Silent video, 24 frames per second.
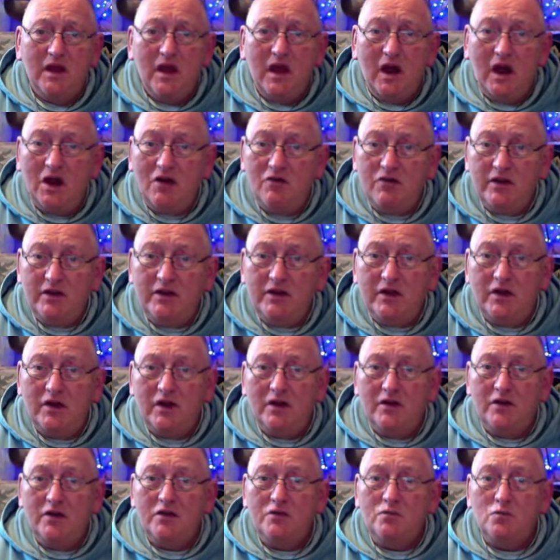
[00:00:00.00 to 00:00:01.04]
are in
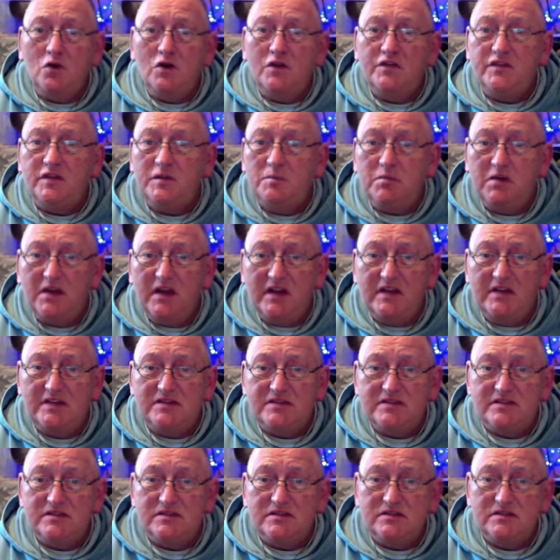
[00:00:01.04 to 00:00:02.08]
an unworthy
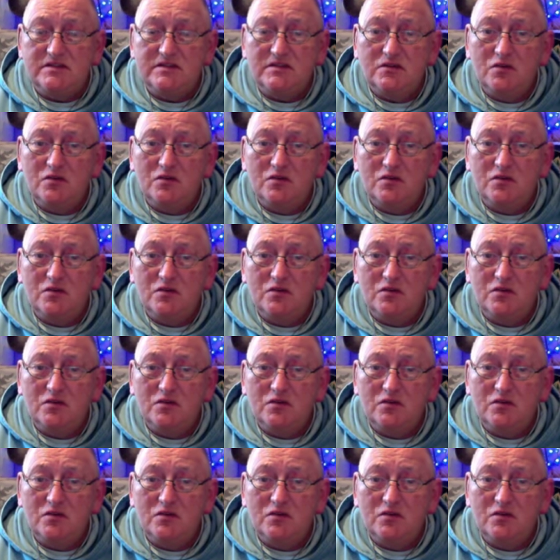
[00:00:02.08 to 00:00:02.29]
place,